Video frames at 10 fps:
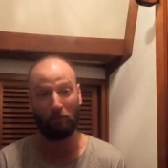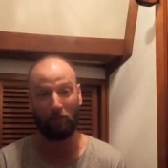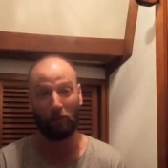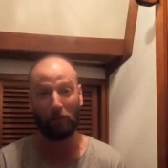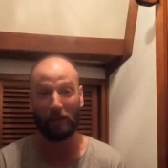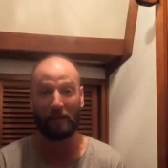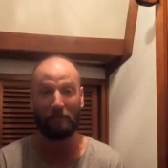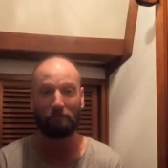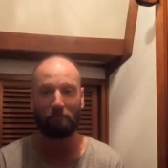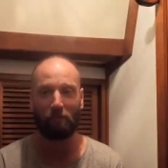
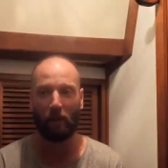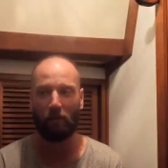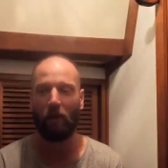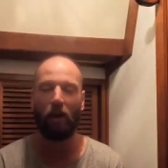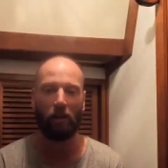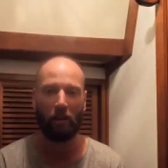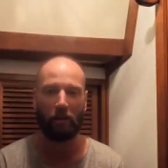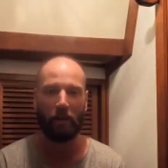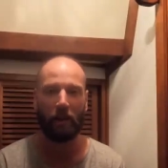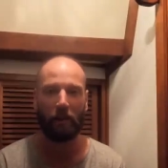probably the highlight of
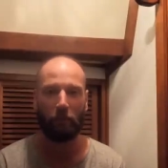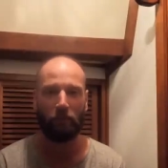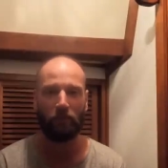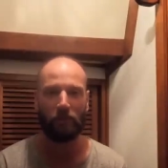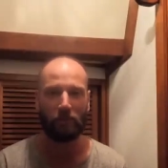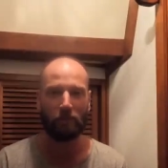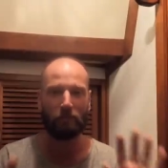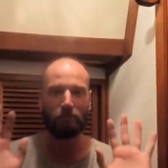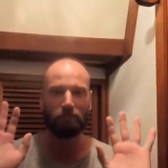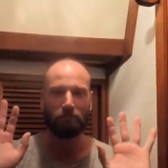the day, which is
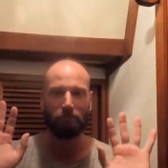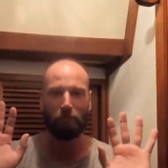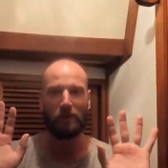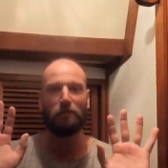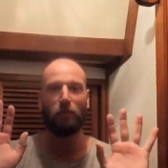Pizza